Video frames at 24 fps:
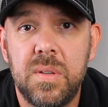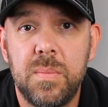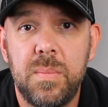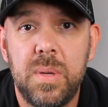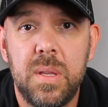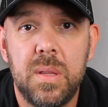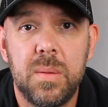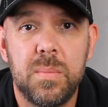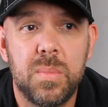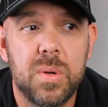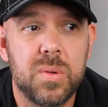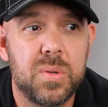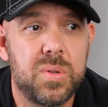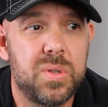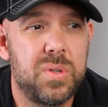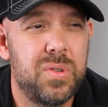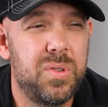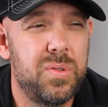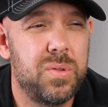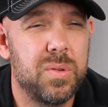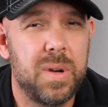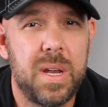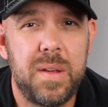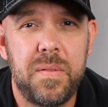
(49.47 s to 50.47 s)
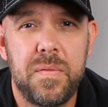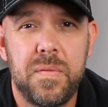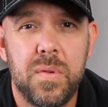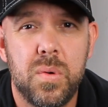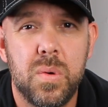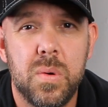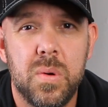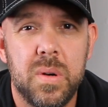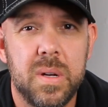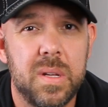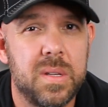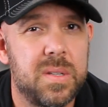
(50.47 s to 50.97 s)
to be the most
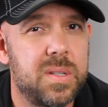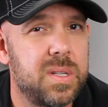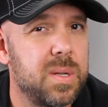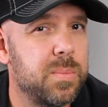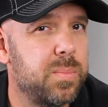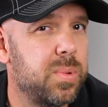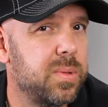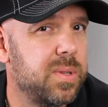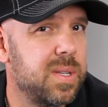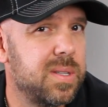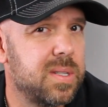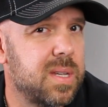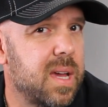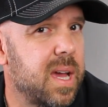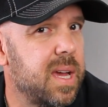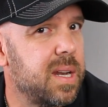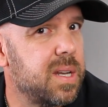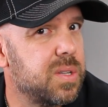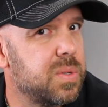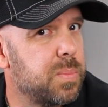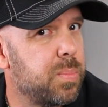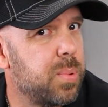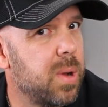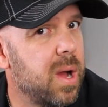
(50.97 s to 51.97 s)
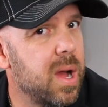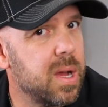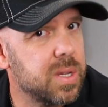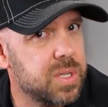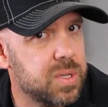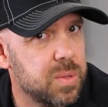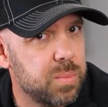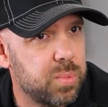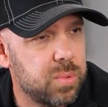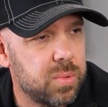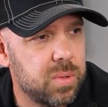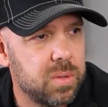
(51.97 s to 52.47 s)
straightforward and simple design as
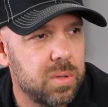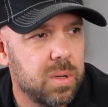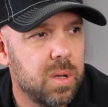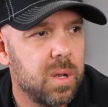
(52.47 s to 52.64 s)
possible,